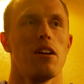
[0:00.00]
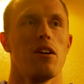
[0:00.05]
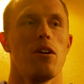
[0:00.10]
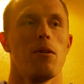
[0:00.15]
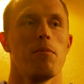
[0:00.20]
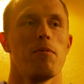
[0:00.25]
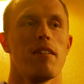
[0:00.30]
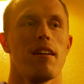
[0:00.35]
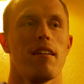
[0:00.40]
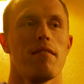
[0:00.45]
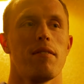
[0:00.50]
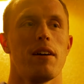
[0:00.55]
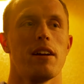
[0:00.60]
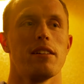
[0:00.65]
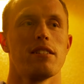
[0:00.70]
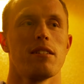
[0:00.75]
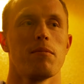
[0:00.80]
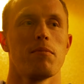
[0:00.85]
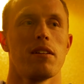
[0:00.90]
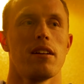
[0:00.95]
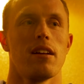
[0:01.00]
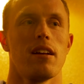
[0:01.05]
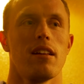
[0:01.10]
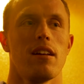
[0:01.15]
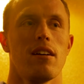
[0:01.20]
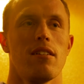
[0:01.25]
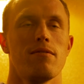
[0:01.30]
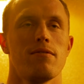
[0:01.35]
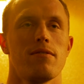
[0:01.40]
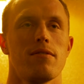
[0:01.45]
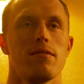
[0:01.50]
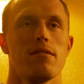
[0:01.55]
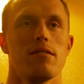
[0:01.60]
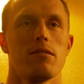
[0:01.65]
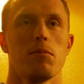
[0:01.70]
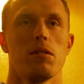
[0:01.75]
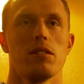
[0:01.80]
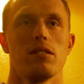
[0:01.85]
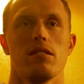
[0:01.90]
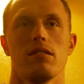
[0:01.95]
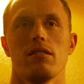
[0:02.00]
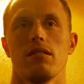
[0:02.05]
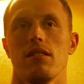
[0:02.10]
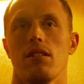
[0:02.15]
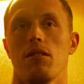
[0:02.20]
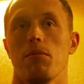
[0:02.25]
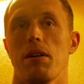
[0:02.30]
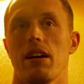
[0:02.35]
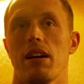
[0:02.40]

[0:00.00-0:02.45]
You know, hopefully I find something I love as much as, you know,